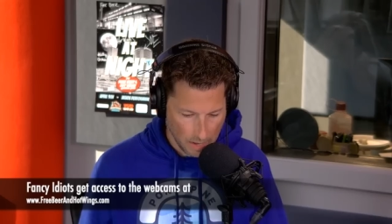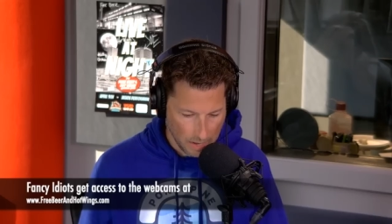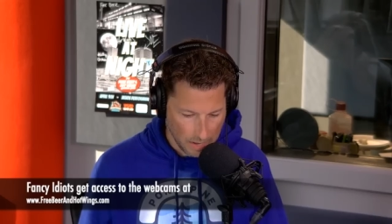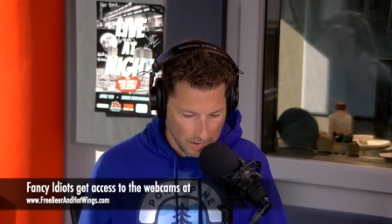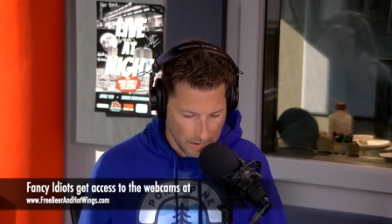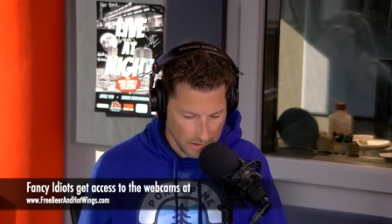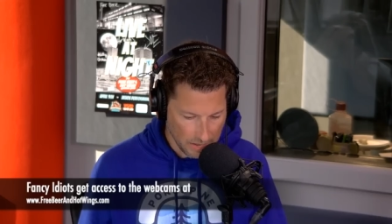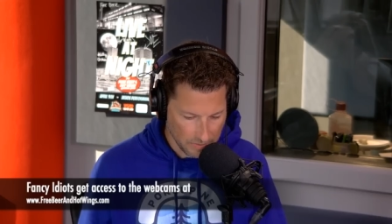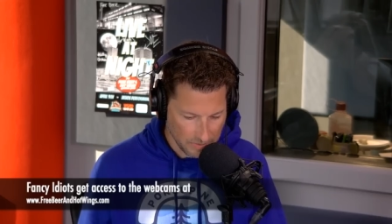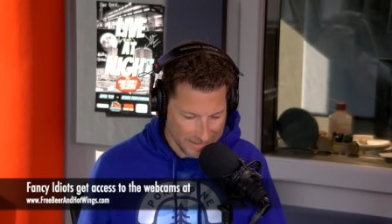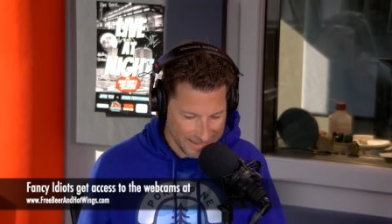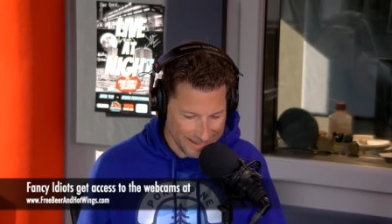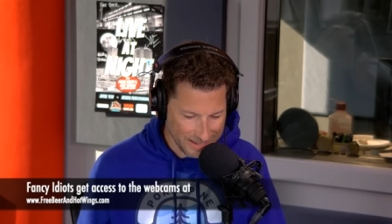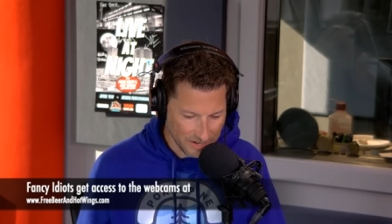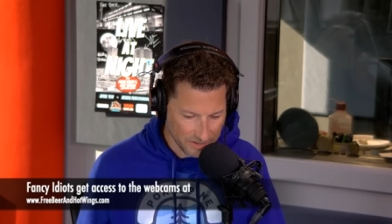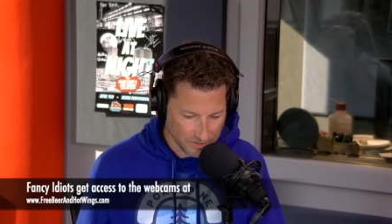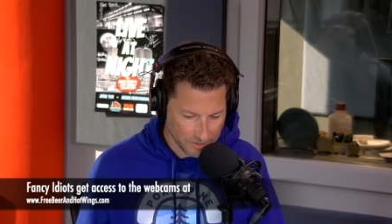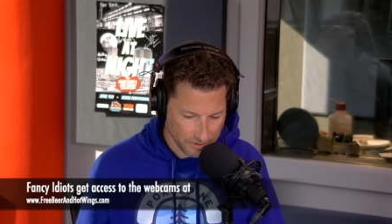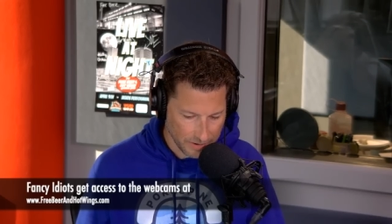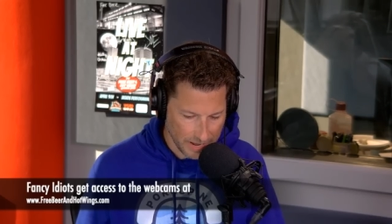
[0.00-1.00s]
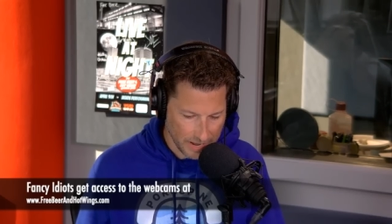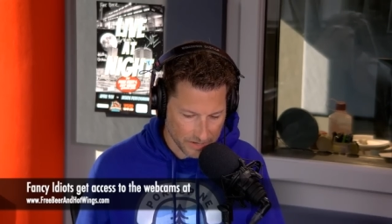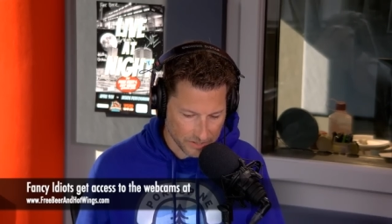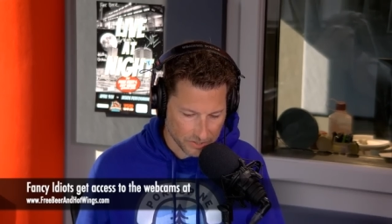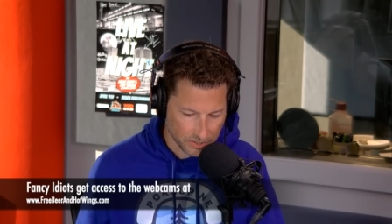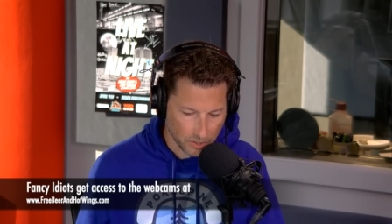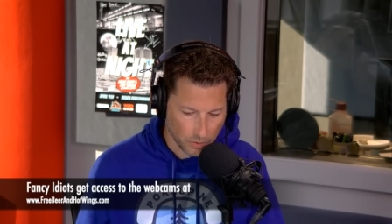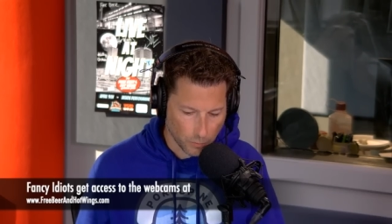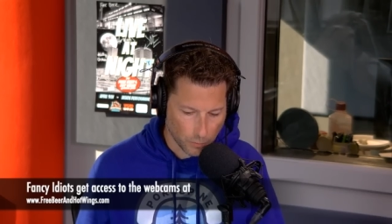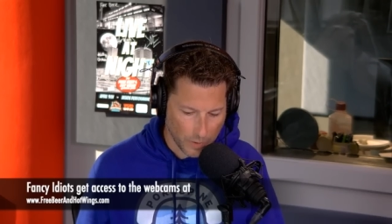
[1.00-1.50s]
In the
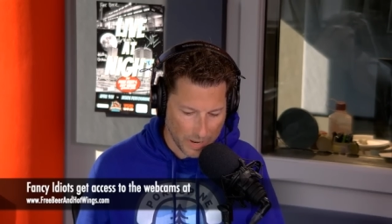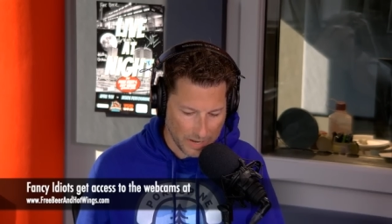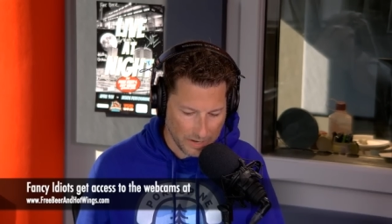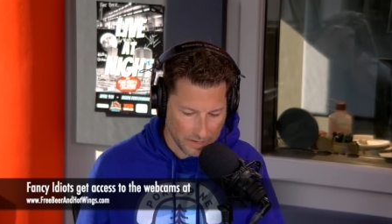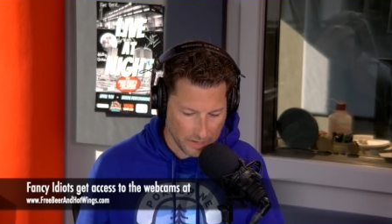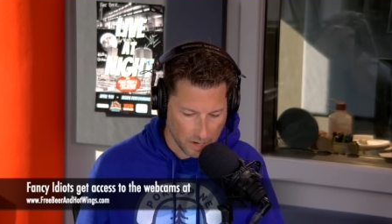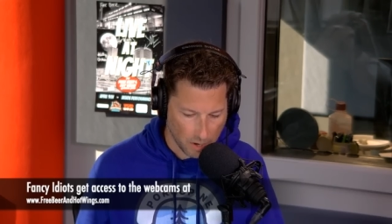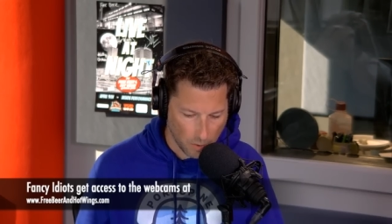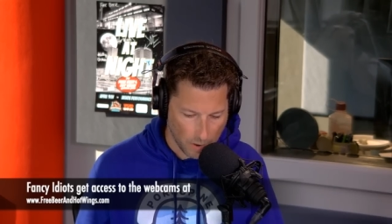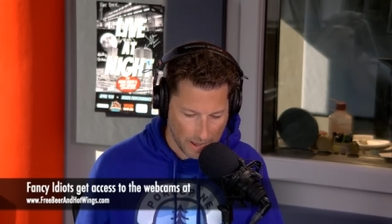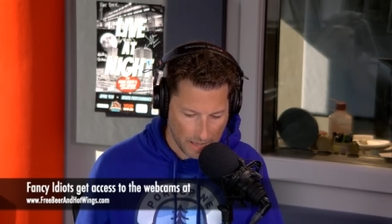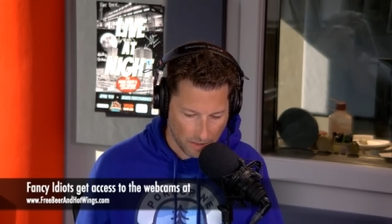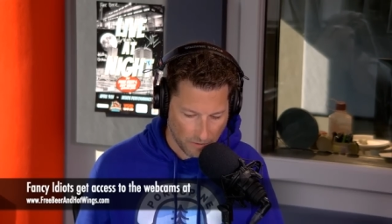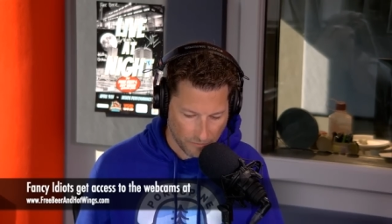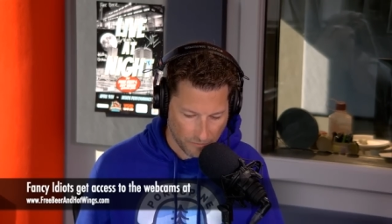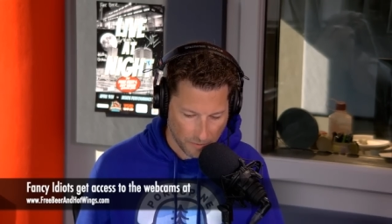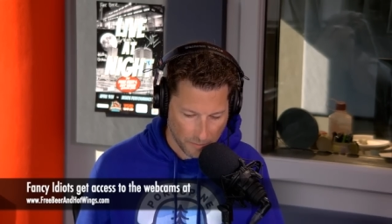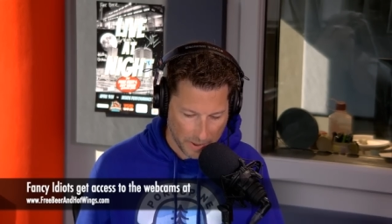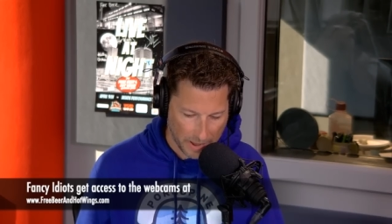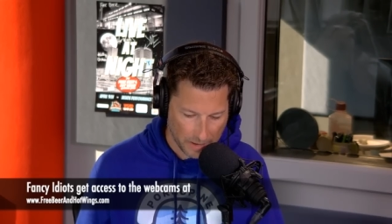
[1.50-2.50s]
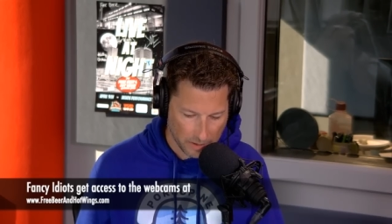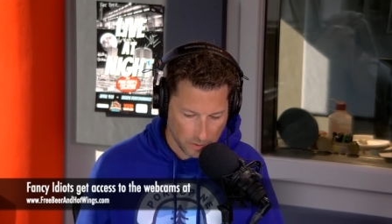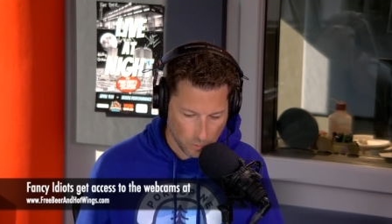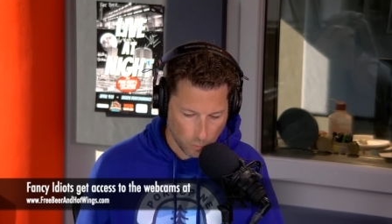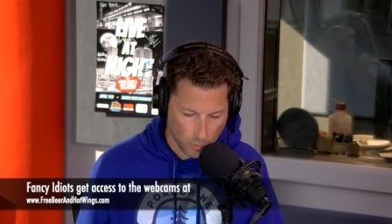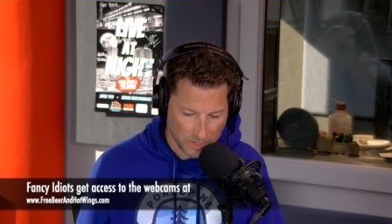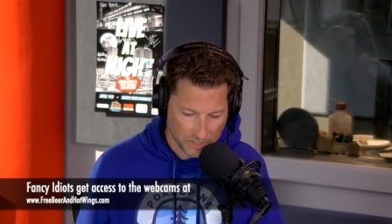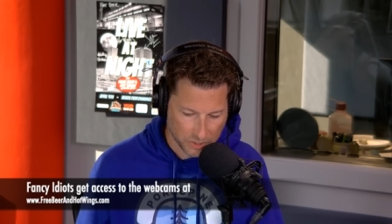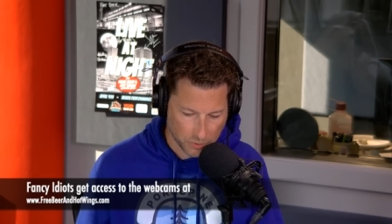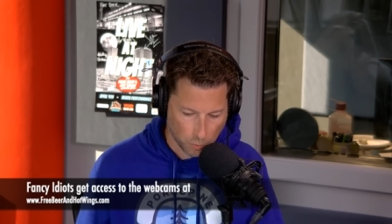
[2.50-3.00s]
International Radio Alphabet,
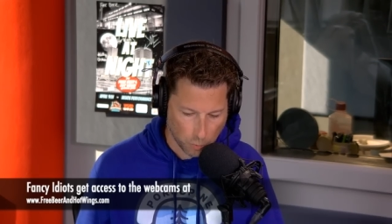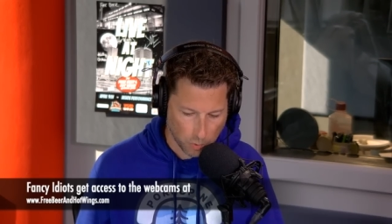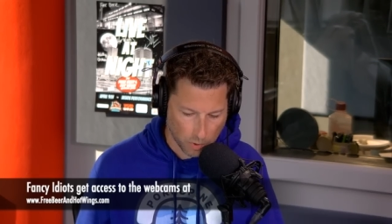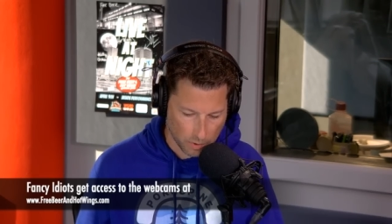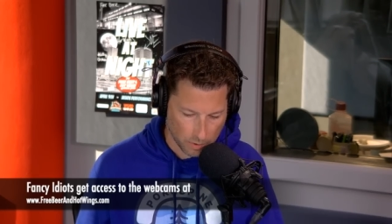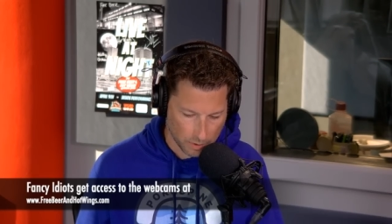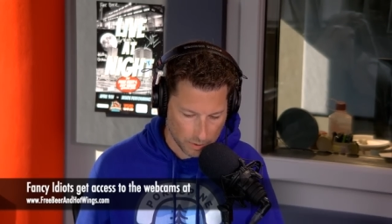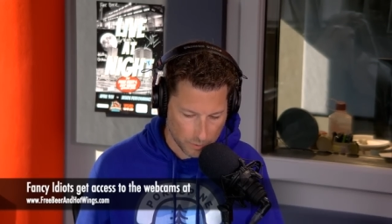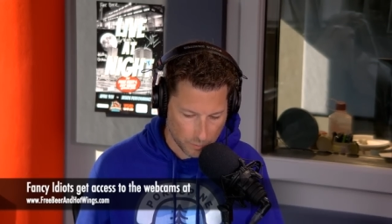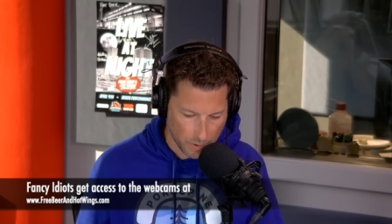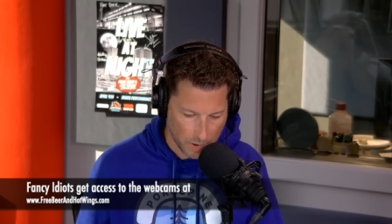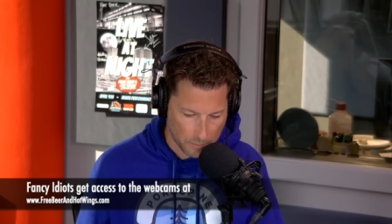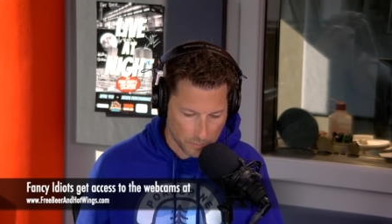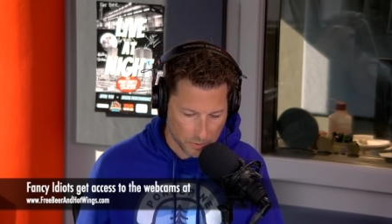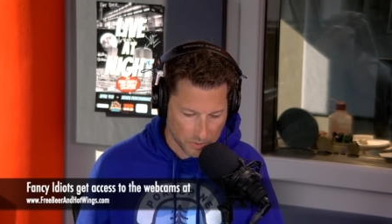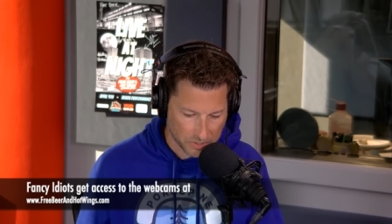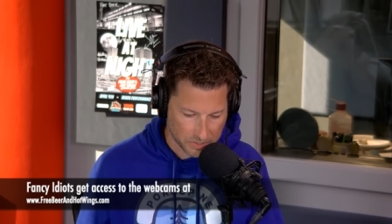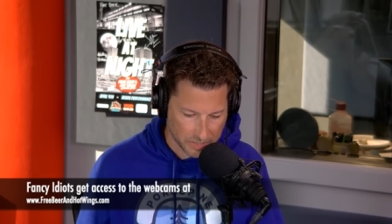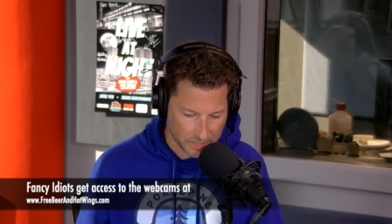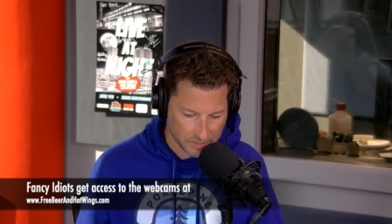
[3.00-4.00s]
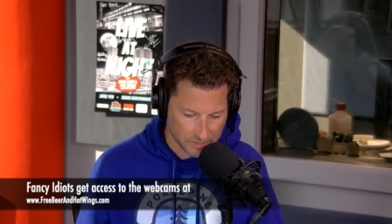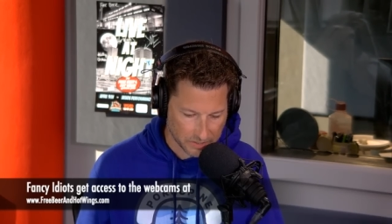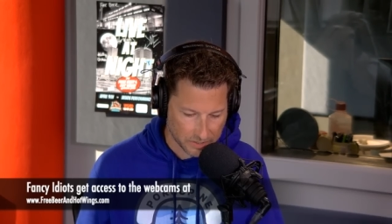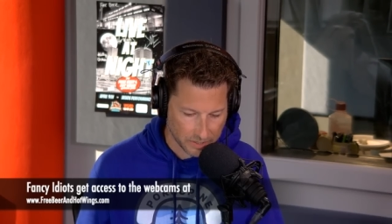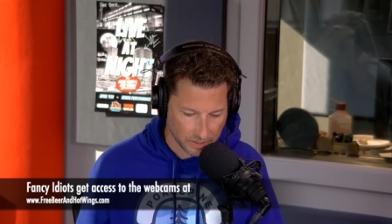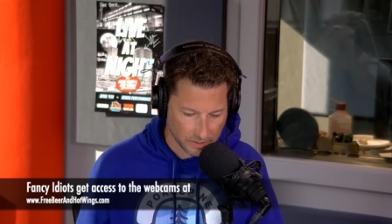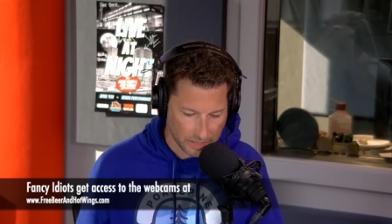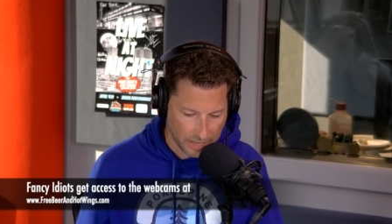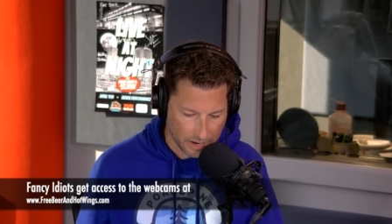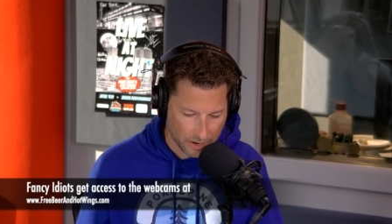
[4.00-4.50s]
which word represents the
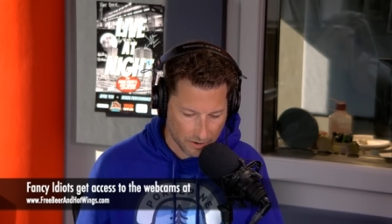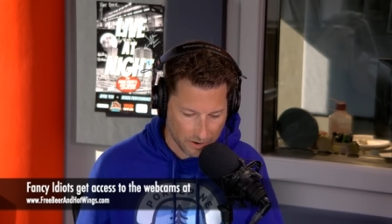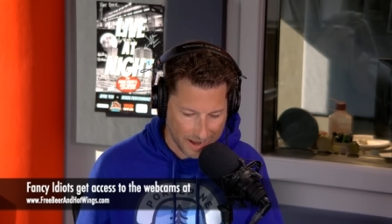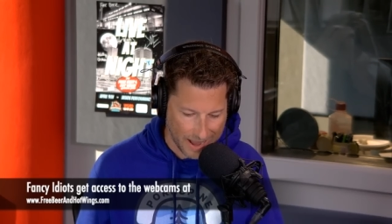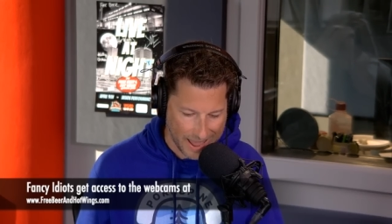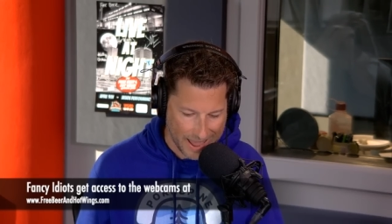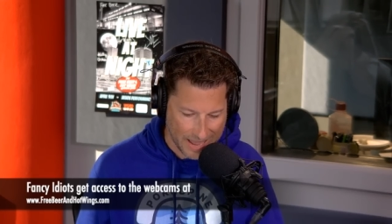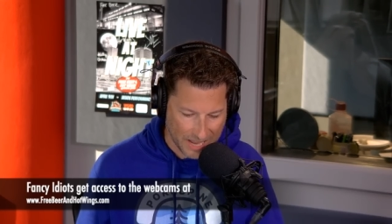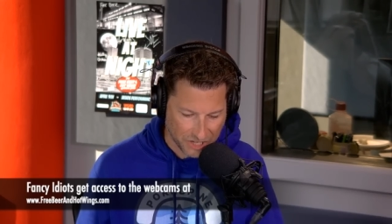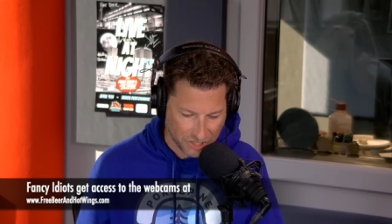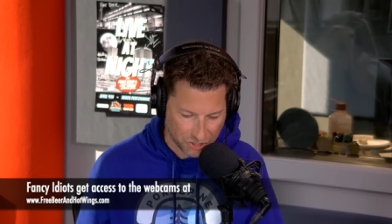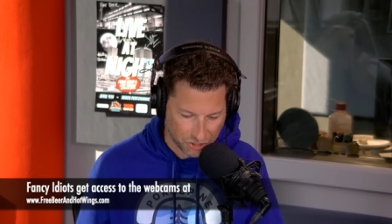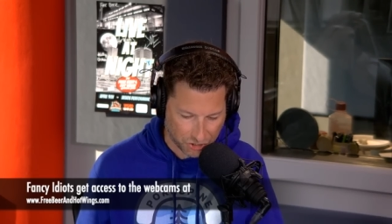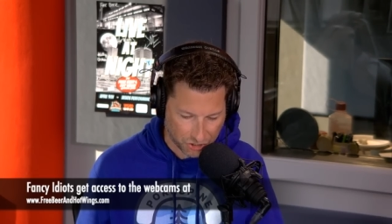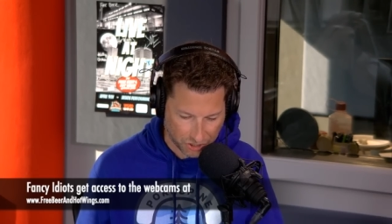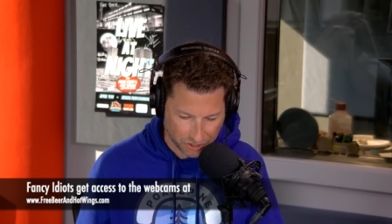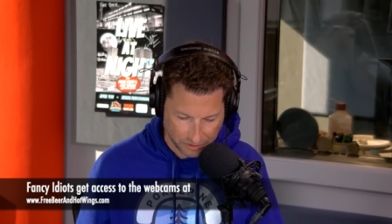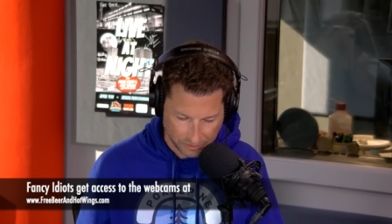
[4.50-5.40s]
letter H?